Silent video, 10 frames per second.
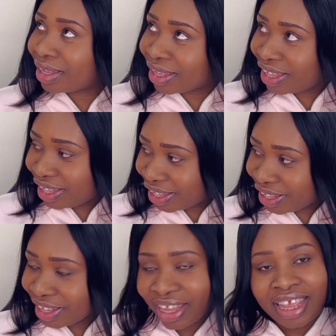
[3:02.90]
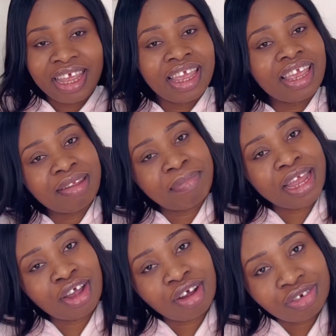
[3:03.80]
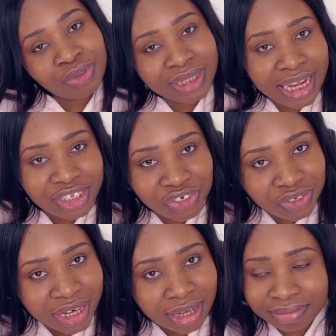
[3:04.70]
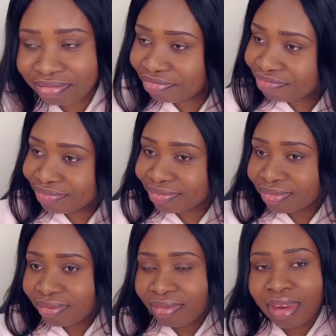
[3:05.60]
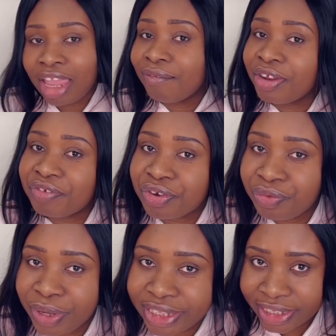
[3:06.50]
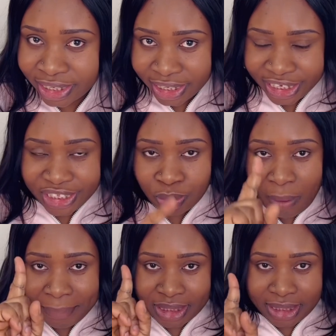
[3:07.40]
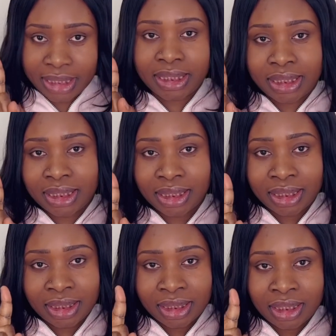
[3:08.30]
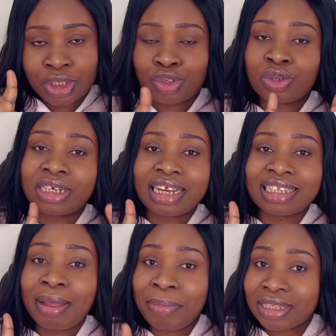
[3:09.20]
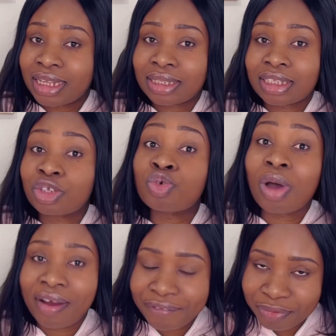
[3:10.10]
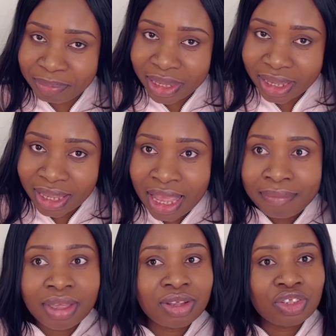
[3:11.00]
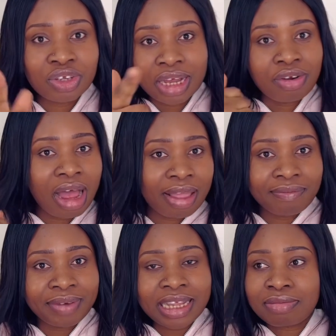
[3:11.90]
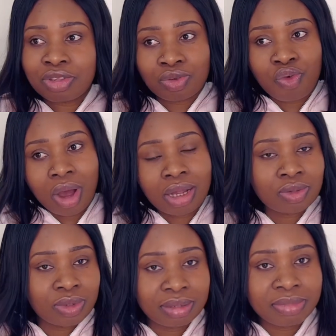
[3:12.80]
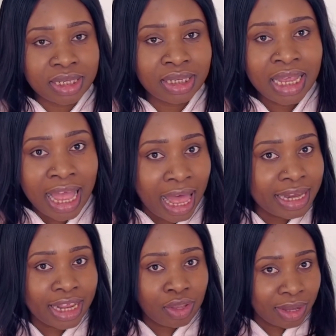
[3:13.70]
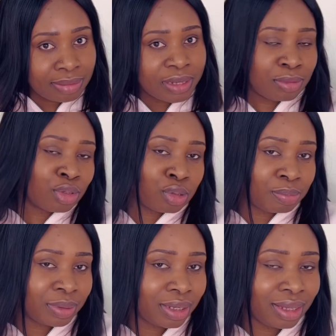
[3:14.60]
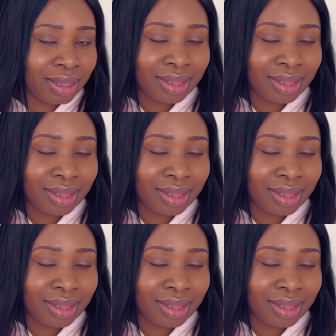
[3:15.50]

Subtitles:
hey, in my country, Nigeria, even if they do it, it's 1%. So the 99% you have to pay, because you cannot invite me to go out with me and then you expect me to pay.